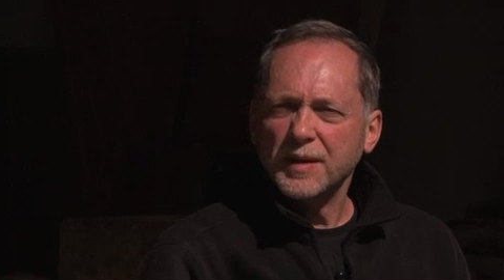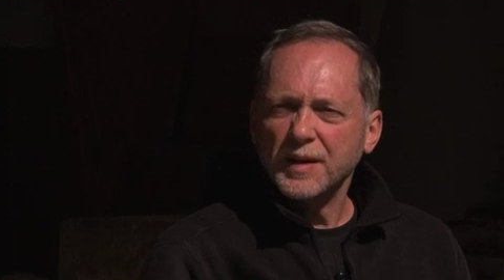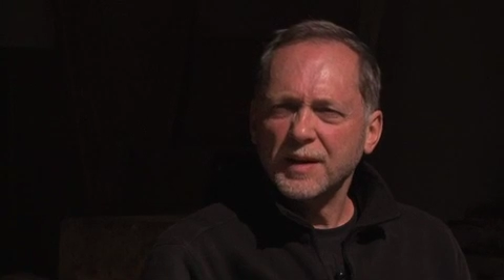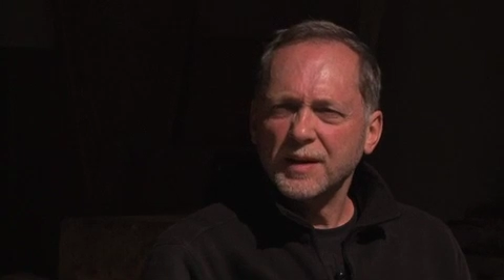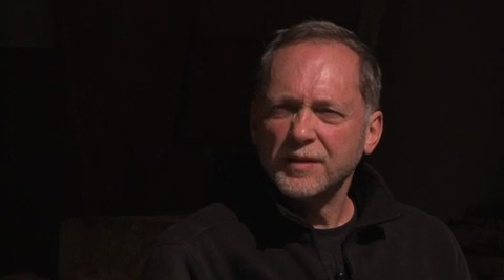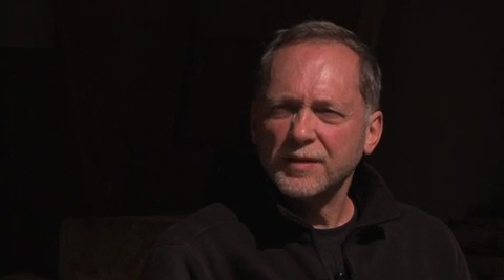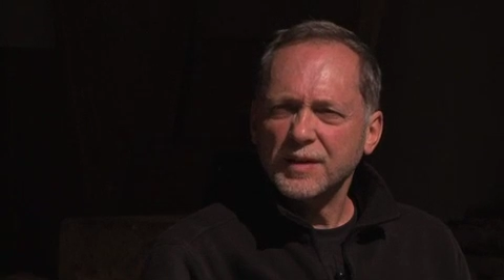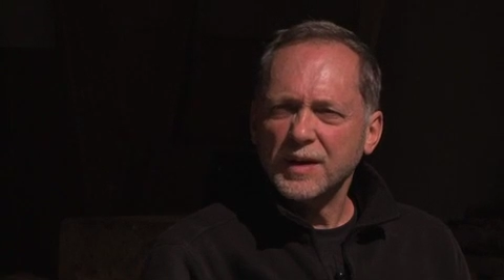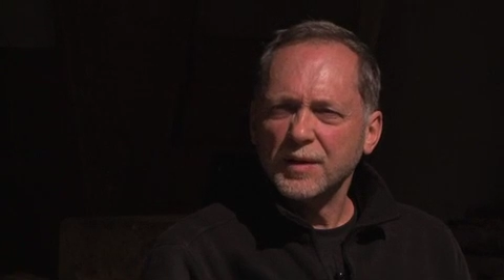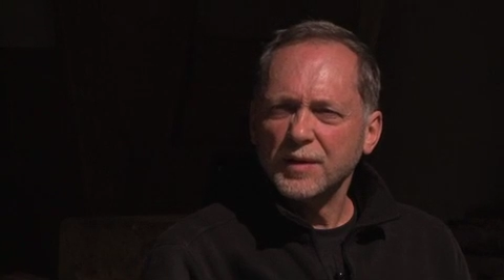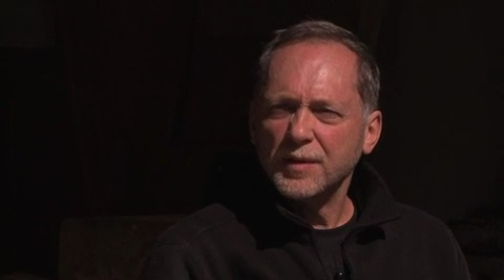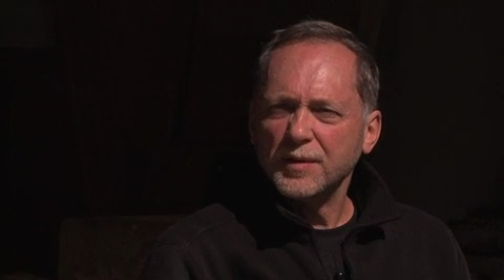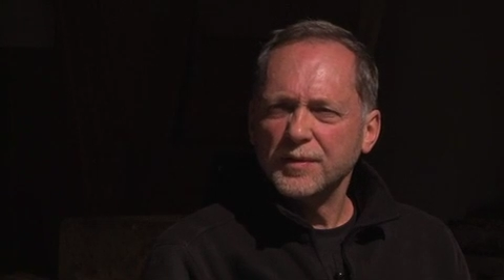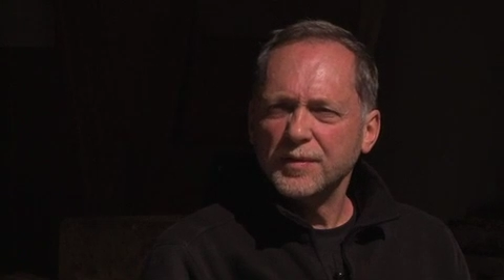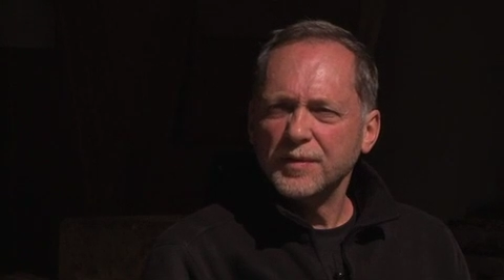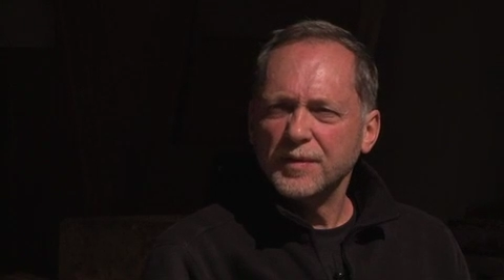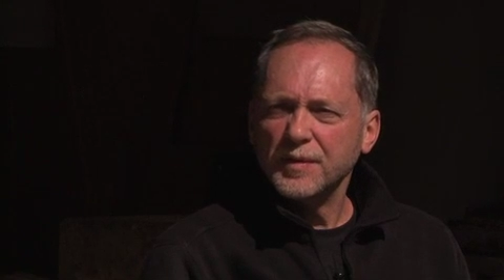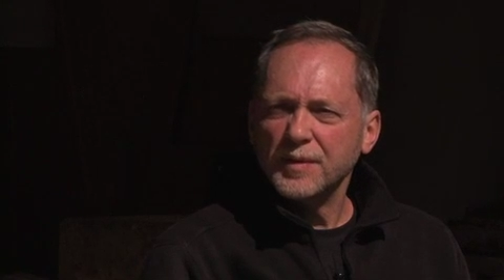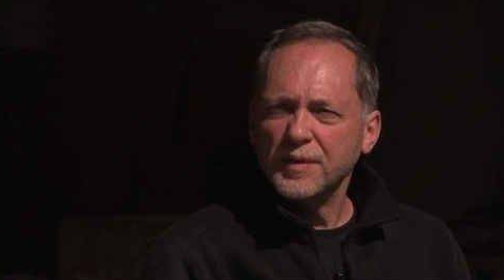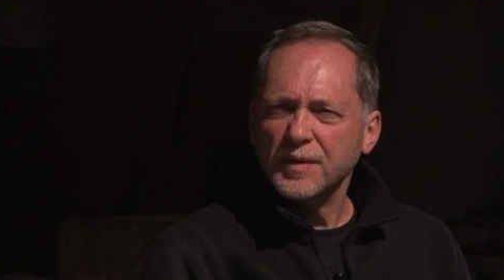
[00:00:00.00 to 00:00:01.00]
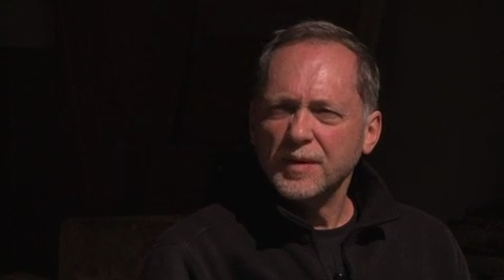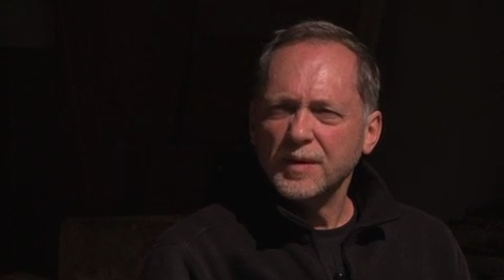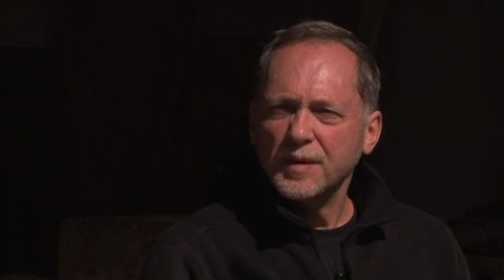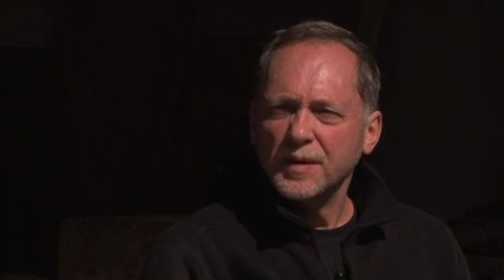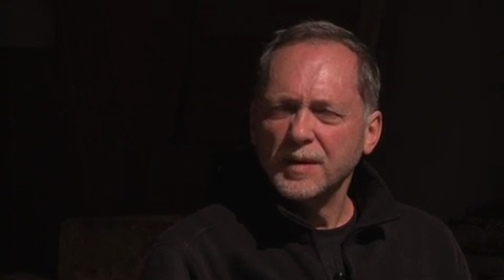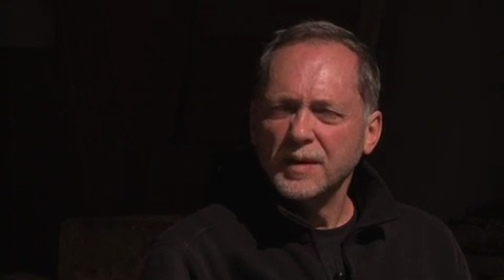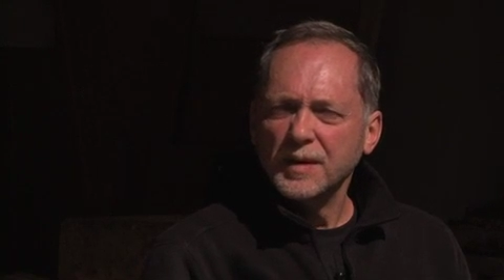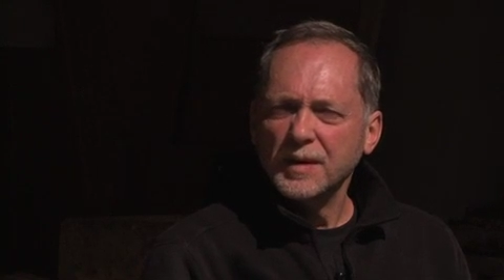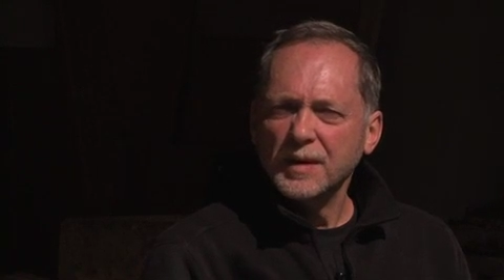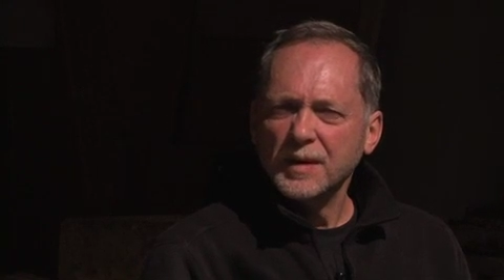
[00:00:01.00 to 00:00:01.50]
that is out
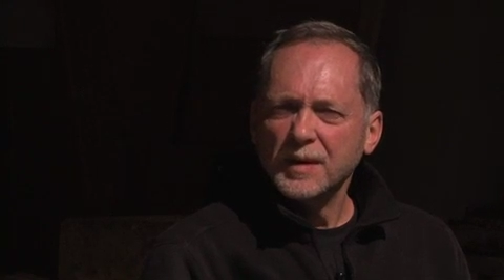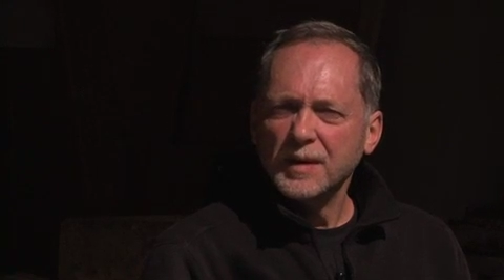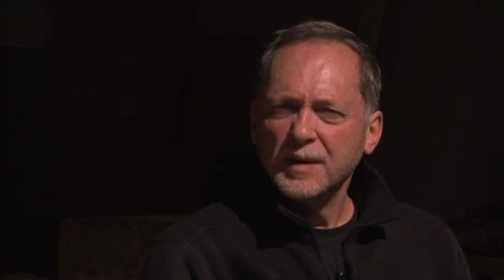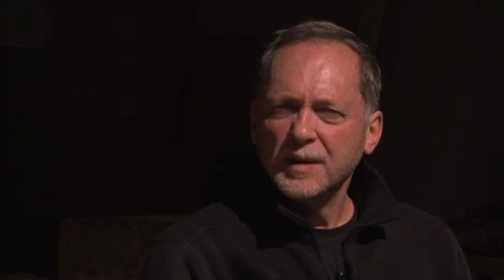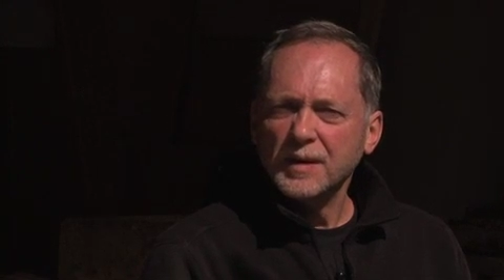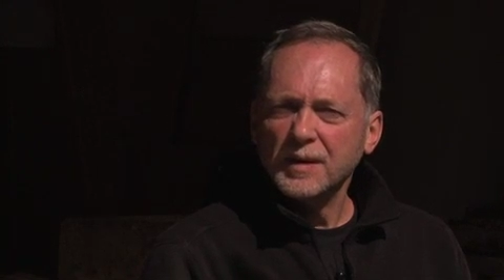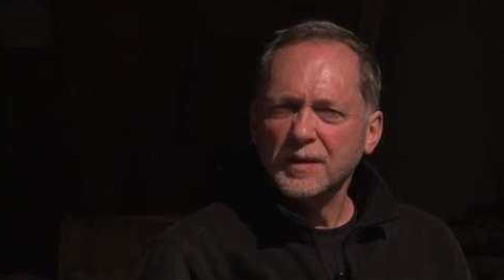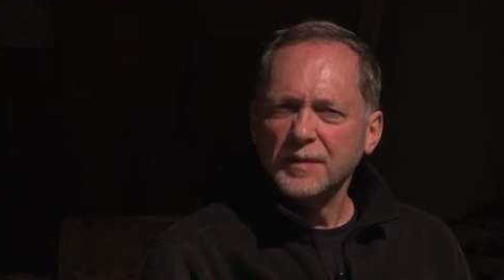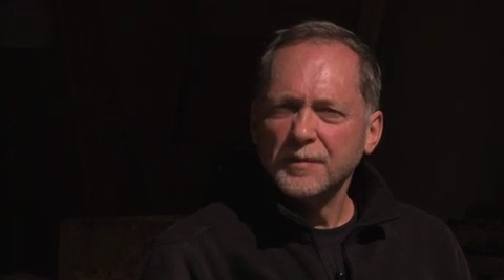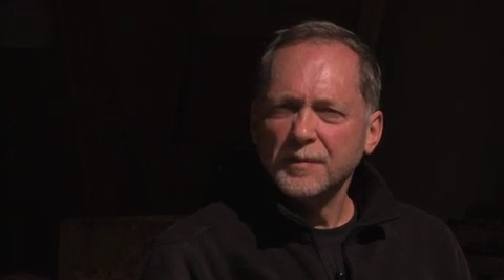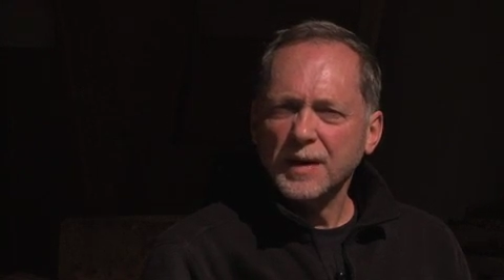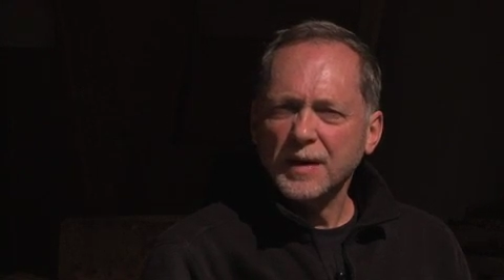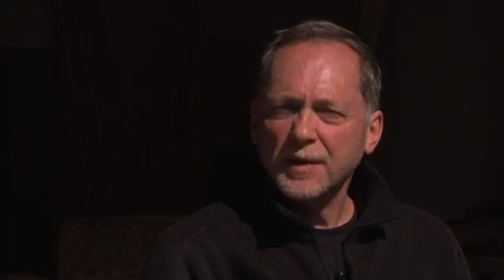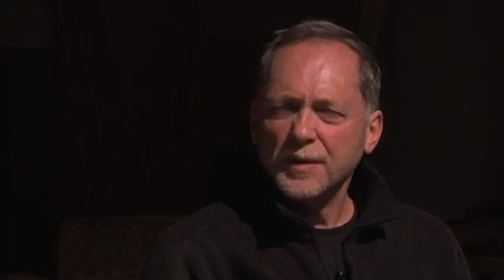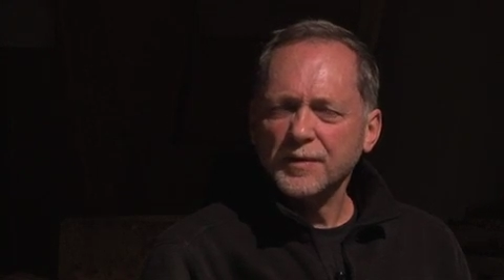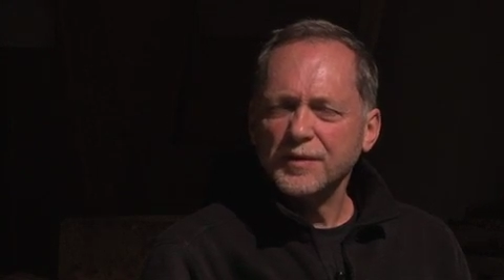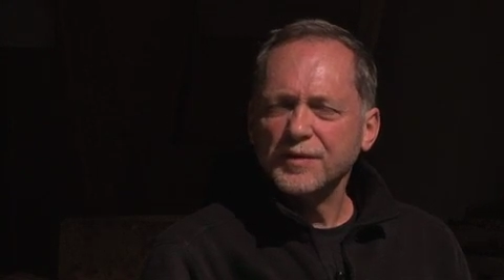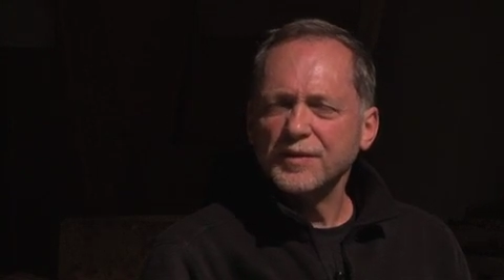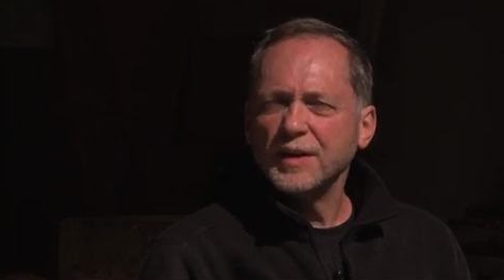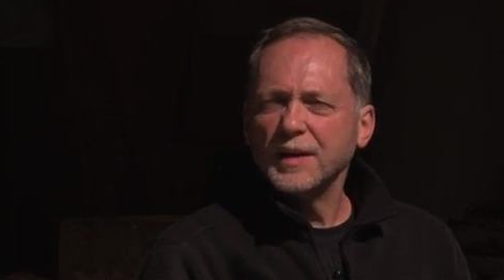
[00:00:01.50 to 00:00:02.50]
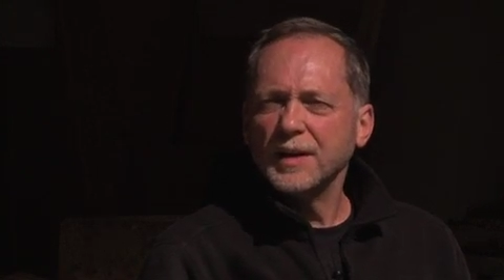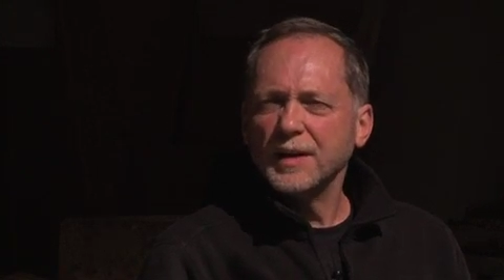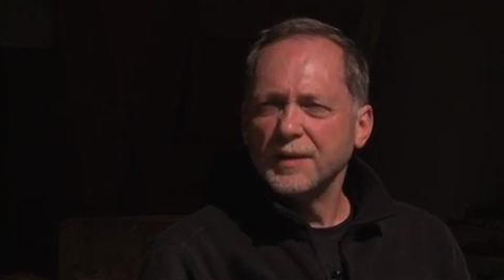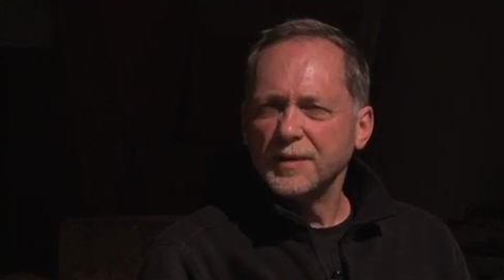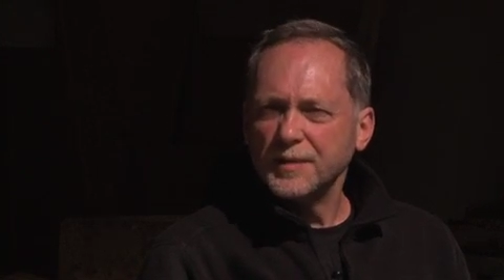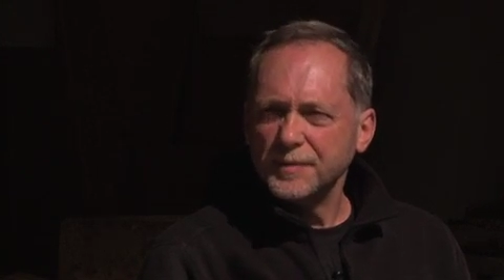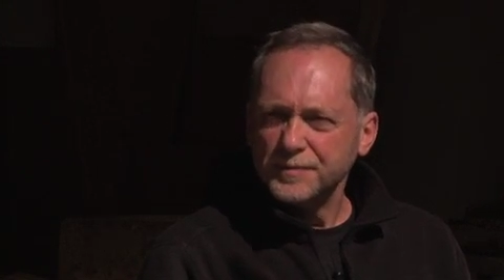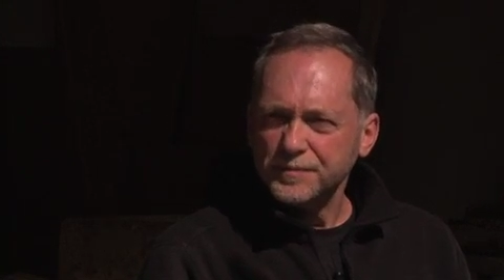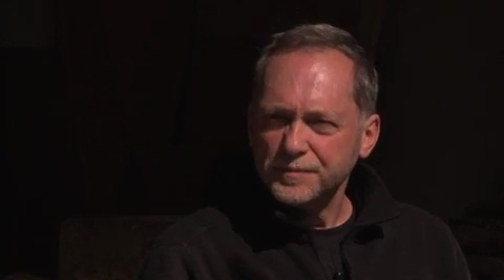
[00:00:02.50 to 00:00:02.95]
of sight,